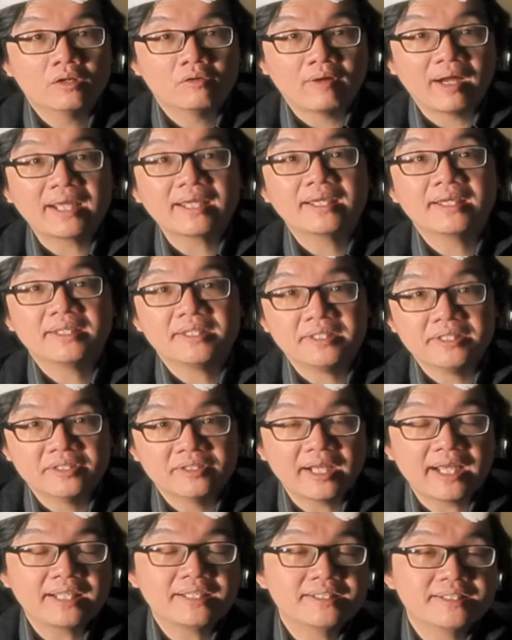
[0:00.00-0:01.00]
right,
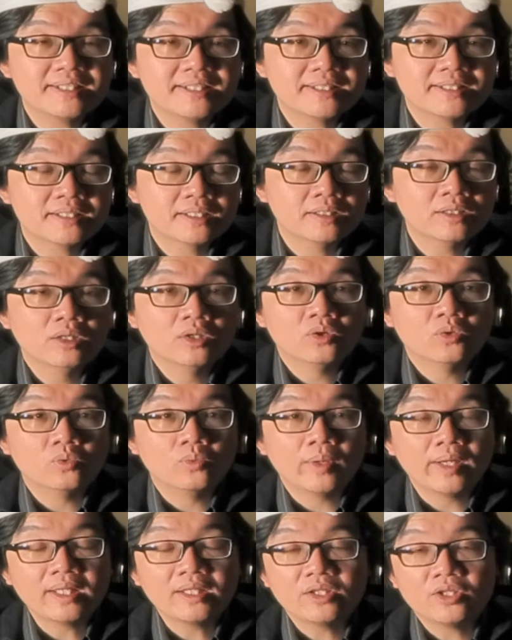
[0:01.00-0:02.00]
year-end season
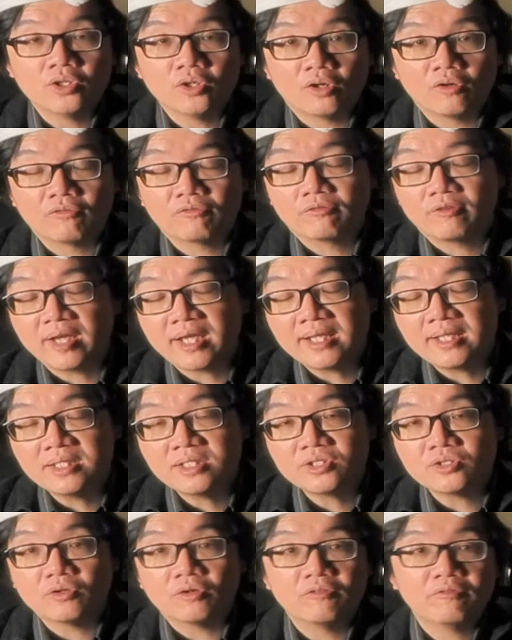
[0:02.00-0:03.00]
with your
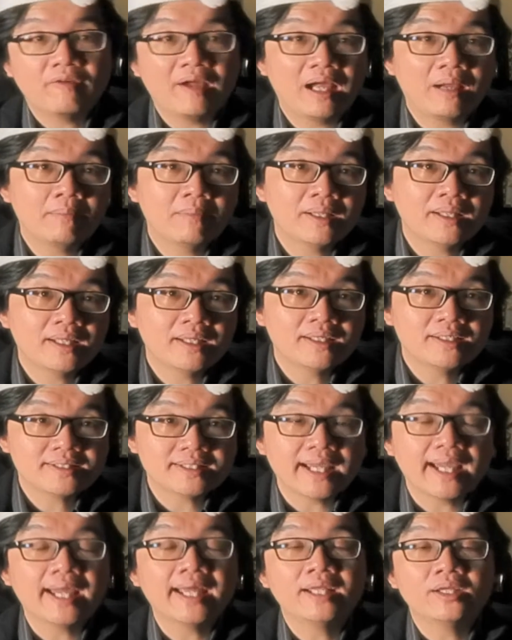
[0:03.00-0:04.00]
friends, your
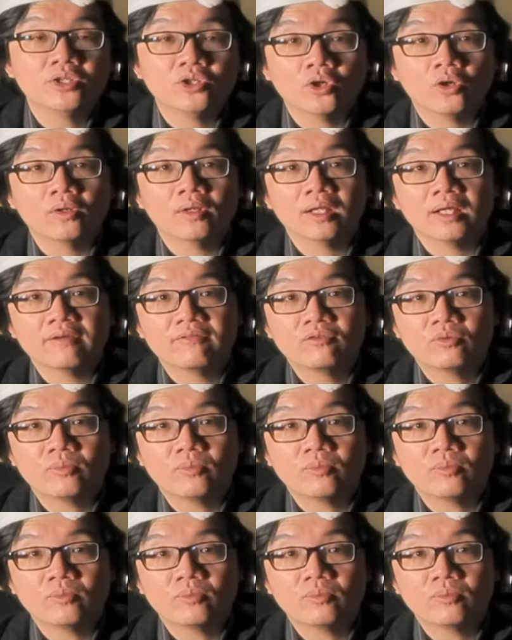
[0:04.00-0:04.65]
families, and your loved